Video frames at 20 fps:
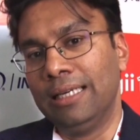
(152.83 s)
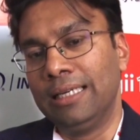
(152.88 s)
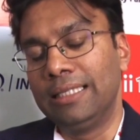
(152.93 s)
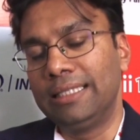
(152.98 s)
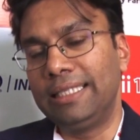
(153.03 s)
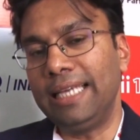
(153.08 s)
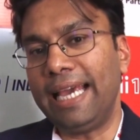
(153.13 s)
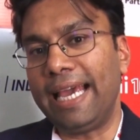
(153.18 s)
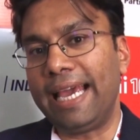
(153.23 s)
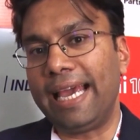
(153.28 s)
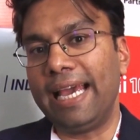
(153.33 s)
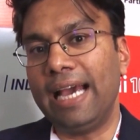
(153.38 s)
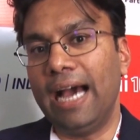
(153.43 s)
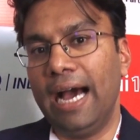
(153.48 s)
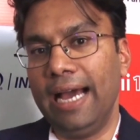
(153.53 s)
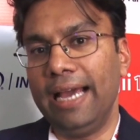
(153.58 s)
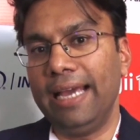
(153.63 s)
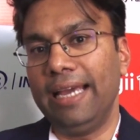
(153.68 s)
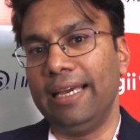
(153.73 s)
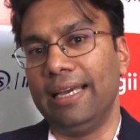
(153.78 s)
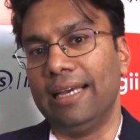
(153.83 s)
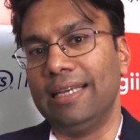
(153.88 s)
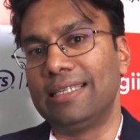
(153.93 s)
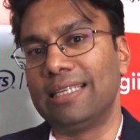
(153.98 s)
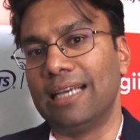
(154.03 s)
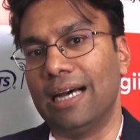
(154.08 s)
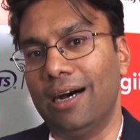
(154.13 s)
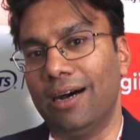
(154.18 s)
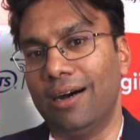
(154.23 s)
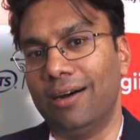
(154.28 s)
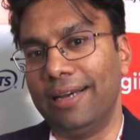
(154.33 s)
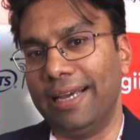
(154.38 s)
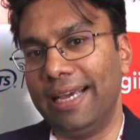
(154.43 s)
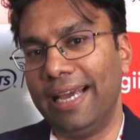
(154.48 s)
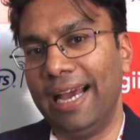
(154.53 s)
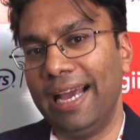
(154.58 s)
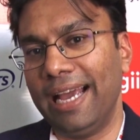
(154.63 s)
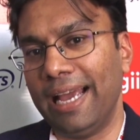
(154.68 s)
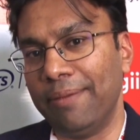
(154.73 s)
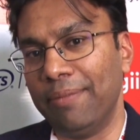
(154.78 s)
See,
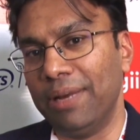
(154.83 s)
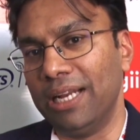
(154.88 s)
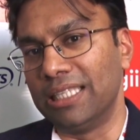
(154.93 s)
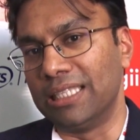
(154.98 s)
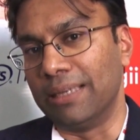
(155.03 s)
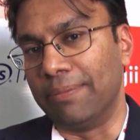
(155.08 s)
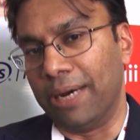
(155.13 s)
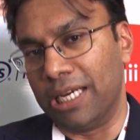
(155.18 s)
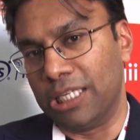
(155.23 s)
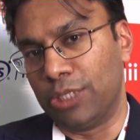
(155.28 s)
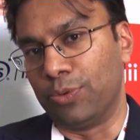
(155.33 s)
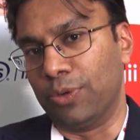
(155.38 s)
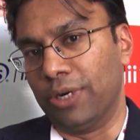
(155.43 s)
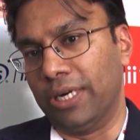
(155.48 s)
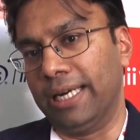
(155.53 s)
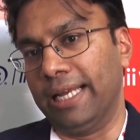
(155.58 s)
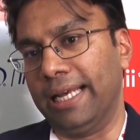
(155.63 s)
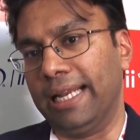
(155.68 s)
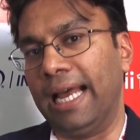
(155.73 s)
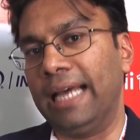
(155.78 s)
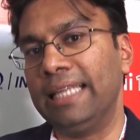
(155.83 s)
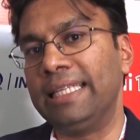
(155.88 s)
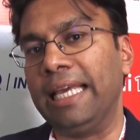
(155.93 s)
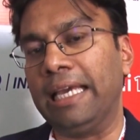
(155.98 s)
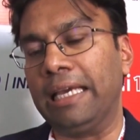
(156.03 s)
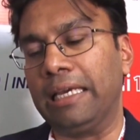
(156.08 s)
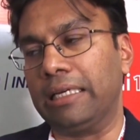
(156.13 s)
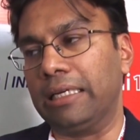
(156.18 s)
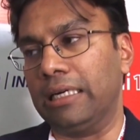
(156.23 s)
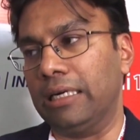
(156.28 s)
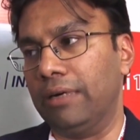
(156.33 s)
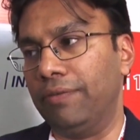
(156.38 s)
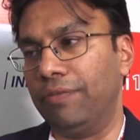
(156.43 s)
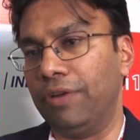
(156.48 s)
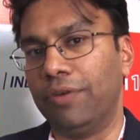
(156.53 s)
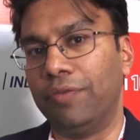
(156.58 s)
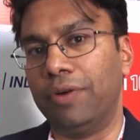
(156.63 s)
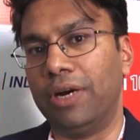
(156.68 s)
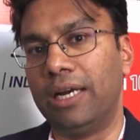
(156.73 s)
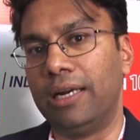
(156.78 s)
AI ML is a buzzword, and I think we
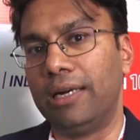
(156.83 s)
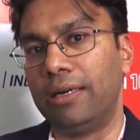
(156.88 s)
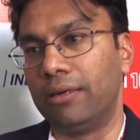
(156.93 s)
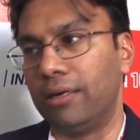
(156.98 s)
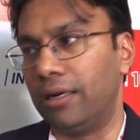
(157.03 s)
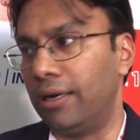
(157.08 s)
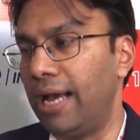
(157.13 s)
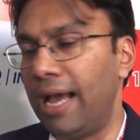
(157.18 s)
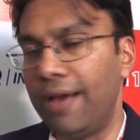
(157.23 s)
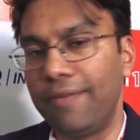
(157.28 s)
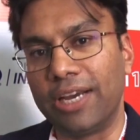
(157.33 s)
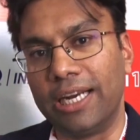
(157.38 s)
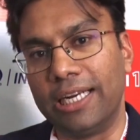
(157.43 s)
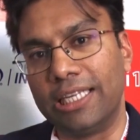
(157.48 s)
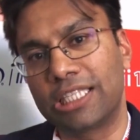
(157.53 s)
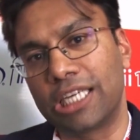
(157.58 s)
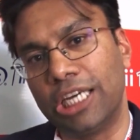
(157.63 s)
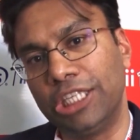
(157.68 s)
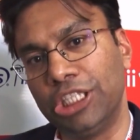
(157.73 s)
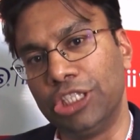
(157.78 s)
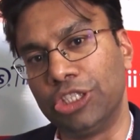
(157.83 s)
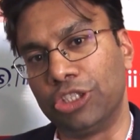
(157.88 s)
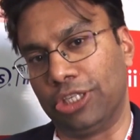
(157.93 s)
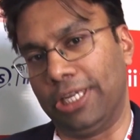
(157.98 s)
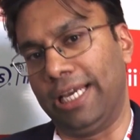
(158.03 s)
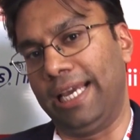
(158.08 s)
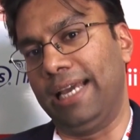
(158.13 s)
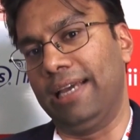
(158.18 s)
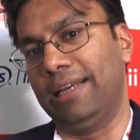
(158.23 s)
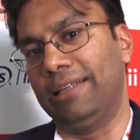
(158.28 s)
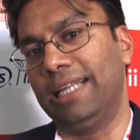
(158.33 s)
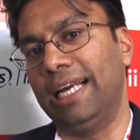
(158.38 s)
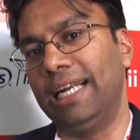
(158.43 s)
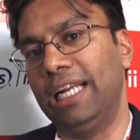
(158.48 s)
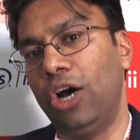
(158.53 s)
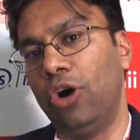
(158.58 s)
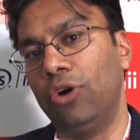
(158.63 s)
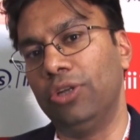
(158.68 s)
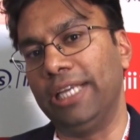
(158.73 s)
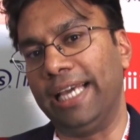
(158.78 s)
were having a discussion today that
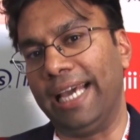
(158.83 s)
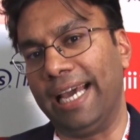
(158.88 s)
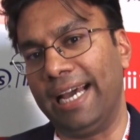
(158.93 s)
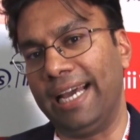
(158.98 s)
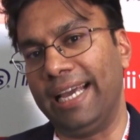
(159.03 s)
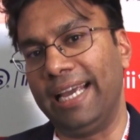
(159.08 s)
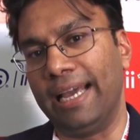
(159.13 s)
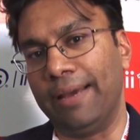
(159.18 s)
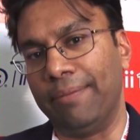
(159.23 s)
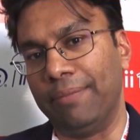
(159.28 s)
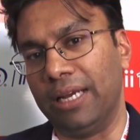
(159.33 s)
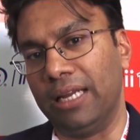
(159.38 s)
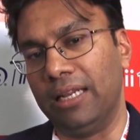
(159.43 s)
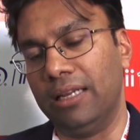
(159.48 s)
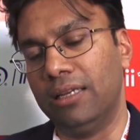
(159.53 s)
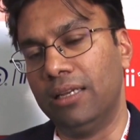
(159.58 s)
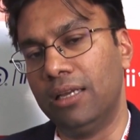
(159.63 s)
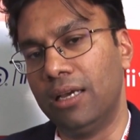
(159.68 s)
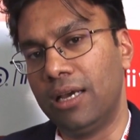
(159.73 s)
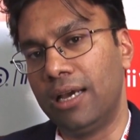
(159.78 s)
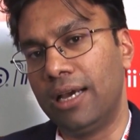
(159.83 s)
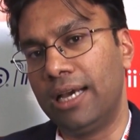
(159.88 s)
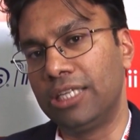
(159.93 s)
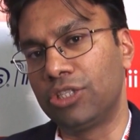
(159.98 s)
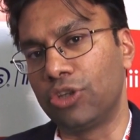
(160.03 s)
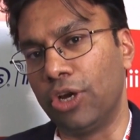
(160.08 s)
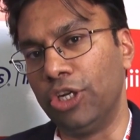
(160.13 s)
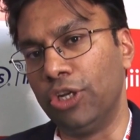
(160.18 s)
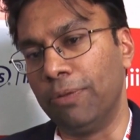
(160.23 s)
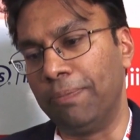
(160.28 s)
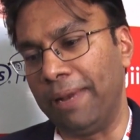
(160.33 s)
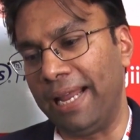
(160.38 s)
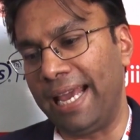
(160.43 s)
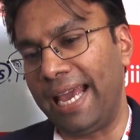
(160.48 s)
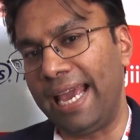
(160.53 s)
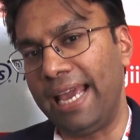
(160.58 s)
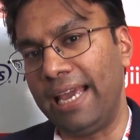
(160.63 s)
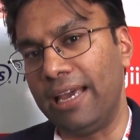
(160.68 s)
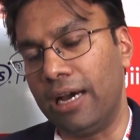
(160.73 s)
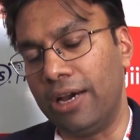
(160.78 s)
how the AI ML is going to
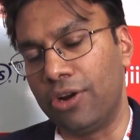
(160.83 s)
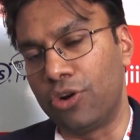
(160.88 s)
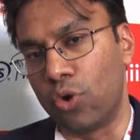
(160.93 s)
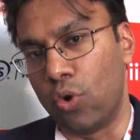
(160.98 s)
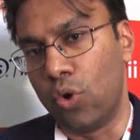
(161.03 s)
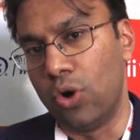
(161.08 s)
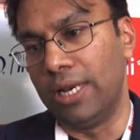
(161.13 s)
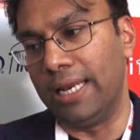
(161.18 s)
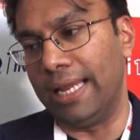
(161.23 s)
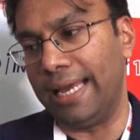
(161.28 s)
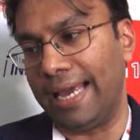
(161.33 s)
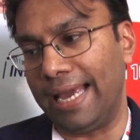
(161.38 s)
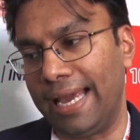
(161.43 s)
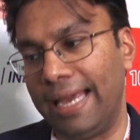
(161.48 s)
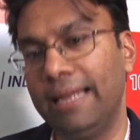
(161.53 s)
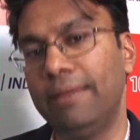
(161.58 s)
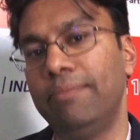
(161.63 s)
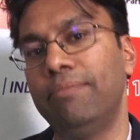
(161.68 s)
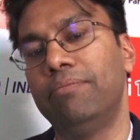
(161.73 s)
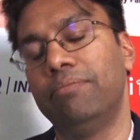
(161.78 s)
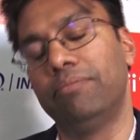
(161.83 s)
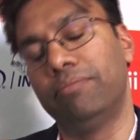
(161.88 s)
play a role in